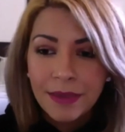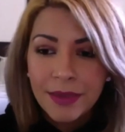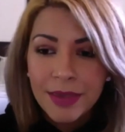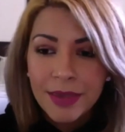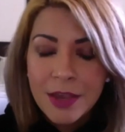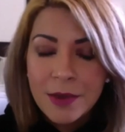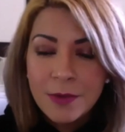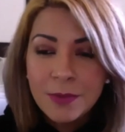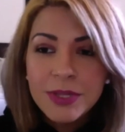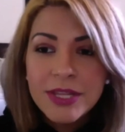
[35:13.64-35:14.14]

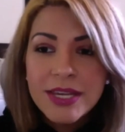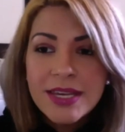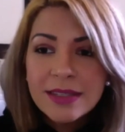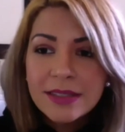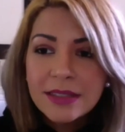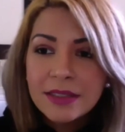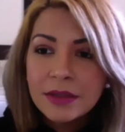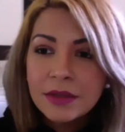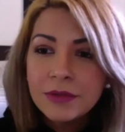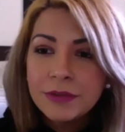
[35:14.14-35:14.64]
Can you
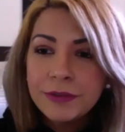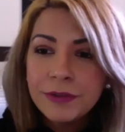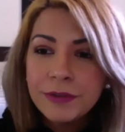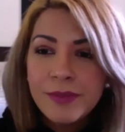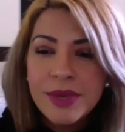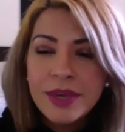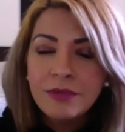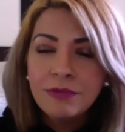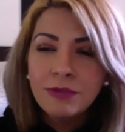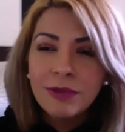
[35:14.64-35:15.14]
please, for
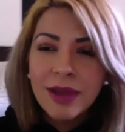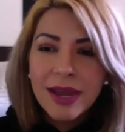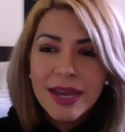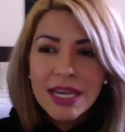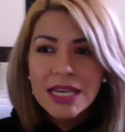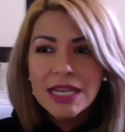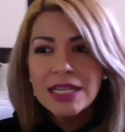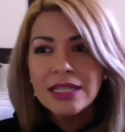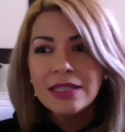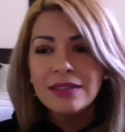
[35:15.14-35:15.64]
me,
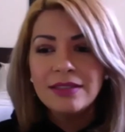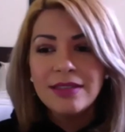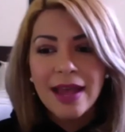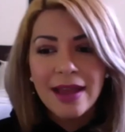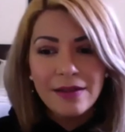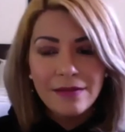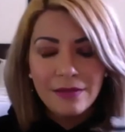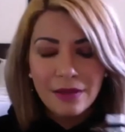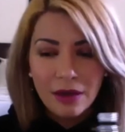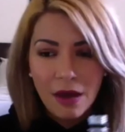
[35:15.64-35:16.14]
write
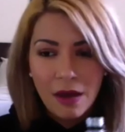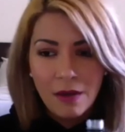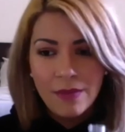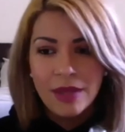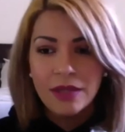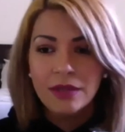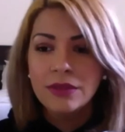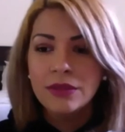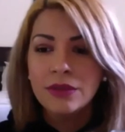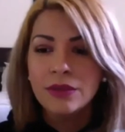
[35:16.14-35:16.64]
inside of the
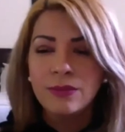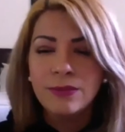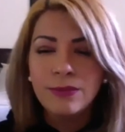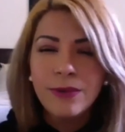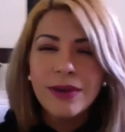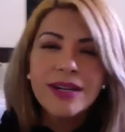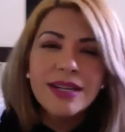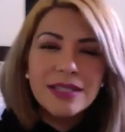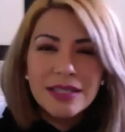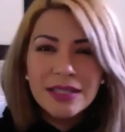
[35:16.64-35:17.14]
comments,
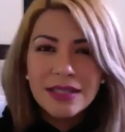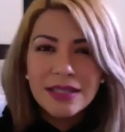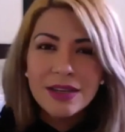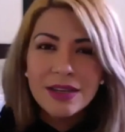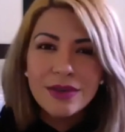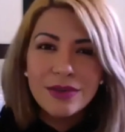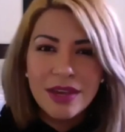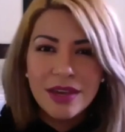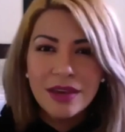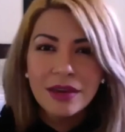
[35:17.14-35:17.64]
what is it that
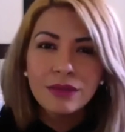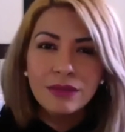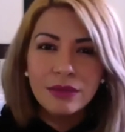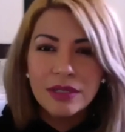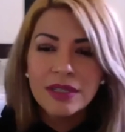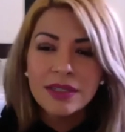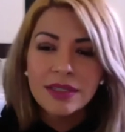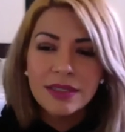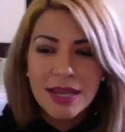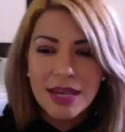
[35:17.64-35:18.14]
you think a real
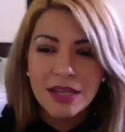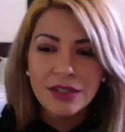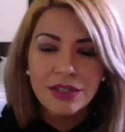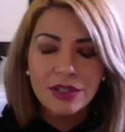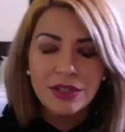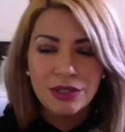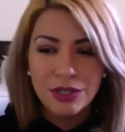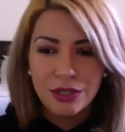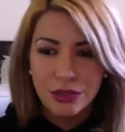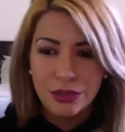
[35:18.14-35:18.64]
estate
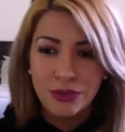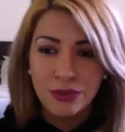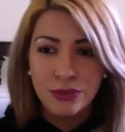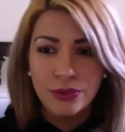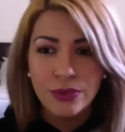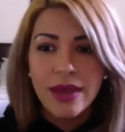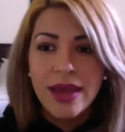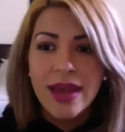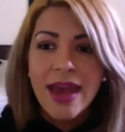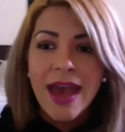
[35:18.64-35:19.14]
agent should
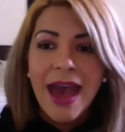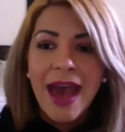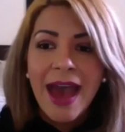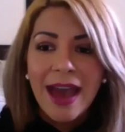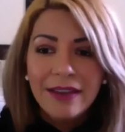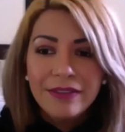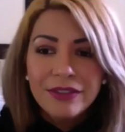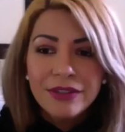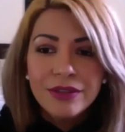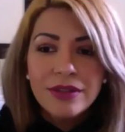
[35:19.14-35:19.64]
do
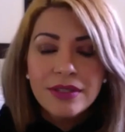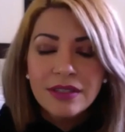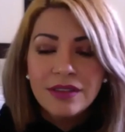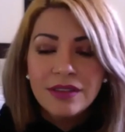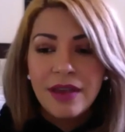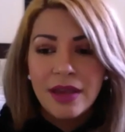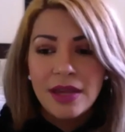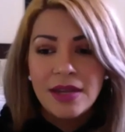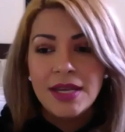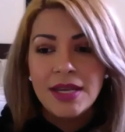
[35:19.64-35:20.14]
after this
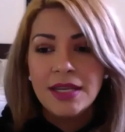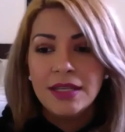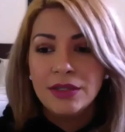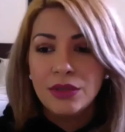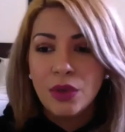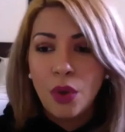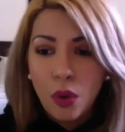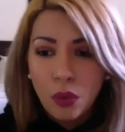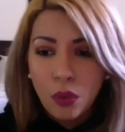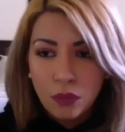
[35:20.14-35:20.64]
event is
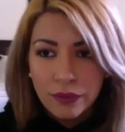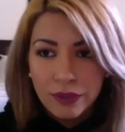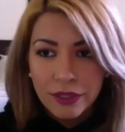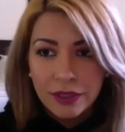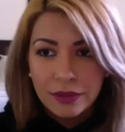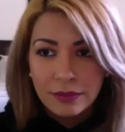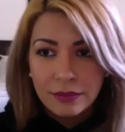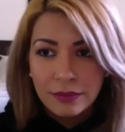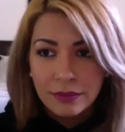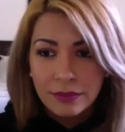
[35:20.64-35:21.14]

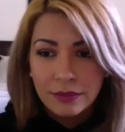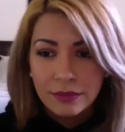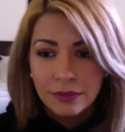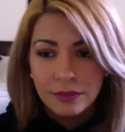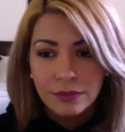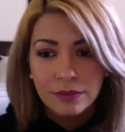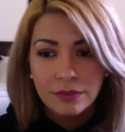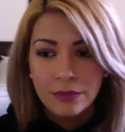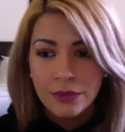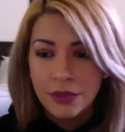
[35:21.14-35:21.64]
over?
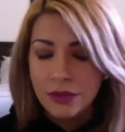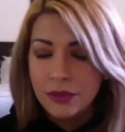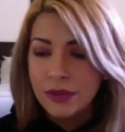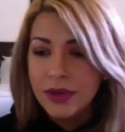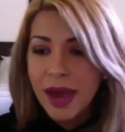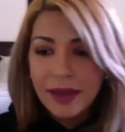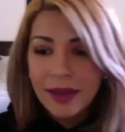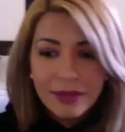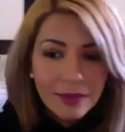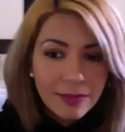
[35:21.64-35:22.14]
You
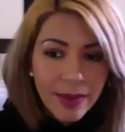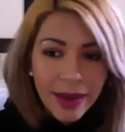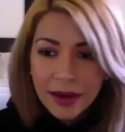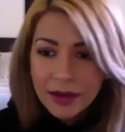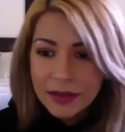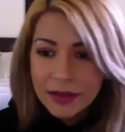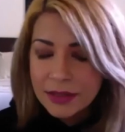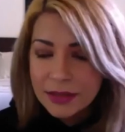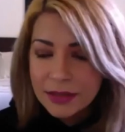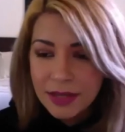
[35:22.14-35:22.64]
got the
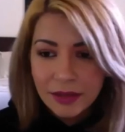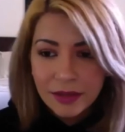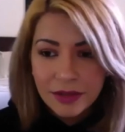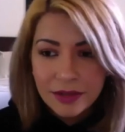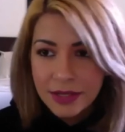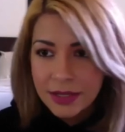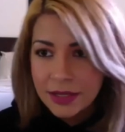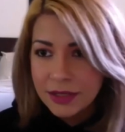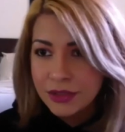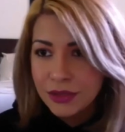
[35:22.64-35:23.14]
buyers and
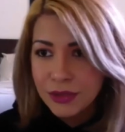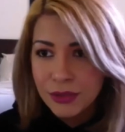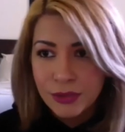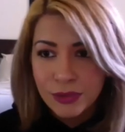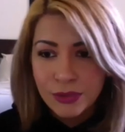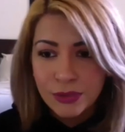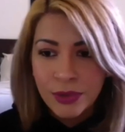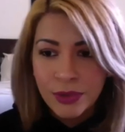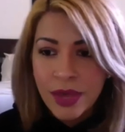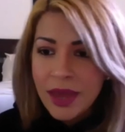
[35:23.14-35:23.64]
sellers
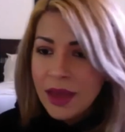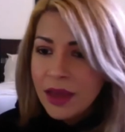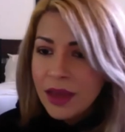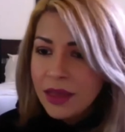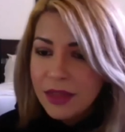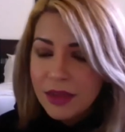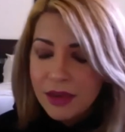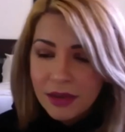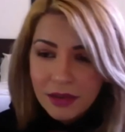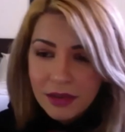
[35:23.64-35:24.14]
into
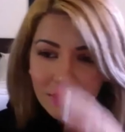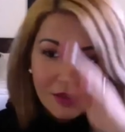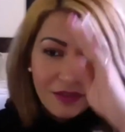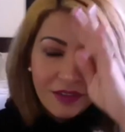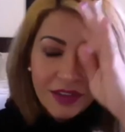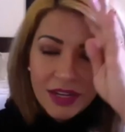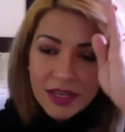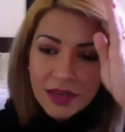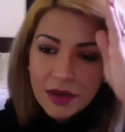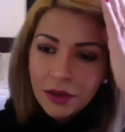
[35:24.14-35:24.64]
the
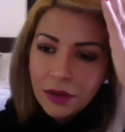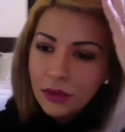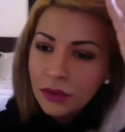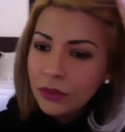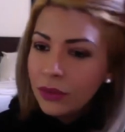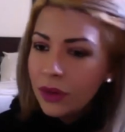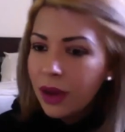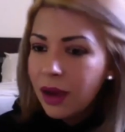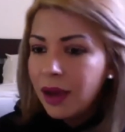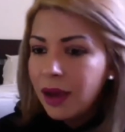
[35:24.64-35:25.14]

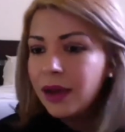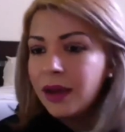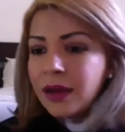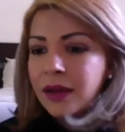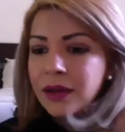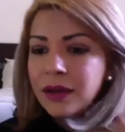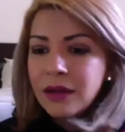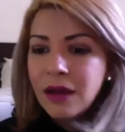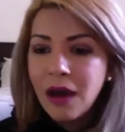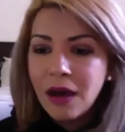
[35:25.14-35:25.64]
video,
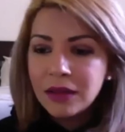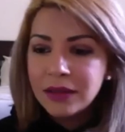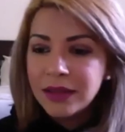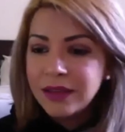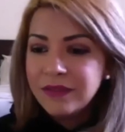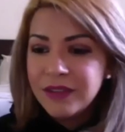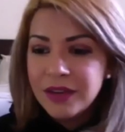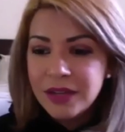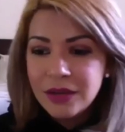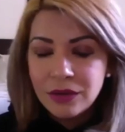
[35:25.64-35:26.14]

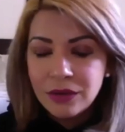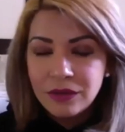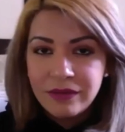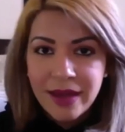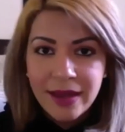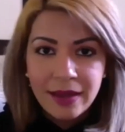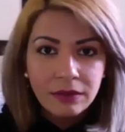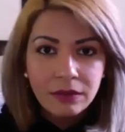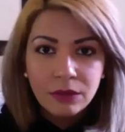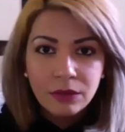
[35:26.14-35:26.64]
online video
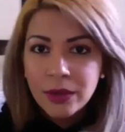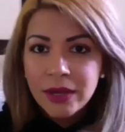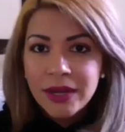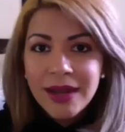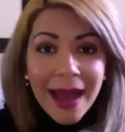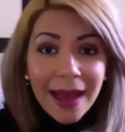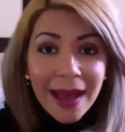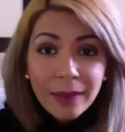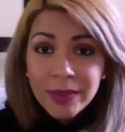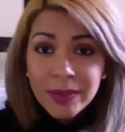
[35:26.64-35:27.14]
event. What
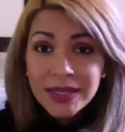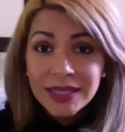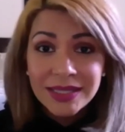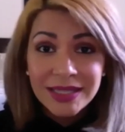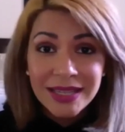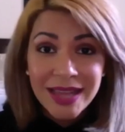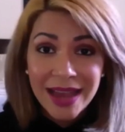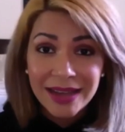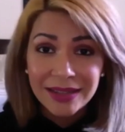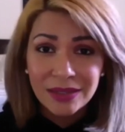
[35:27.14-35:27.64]
happens
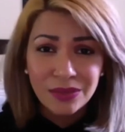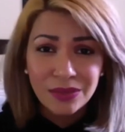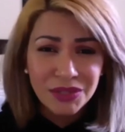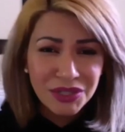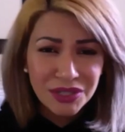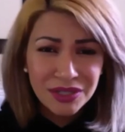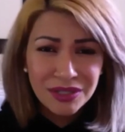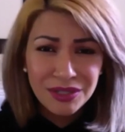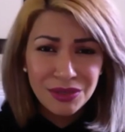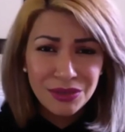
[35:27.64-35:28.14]
next? What
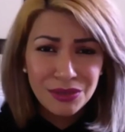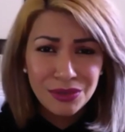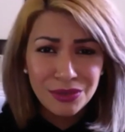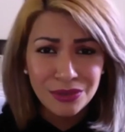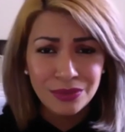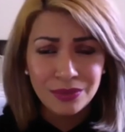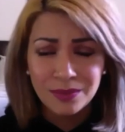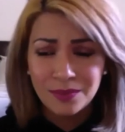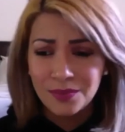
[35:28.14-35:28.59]
should you do?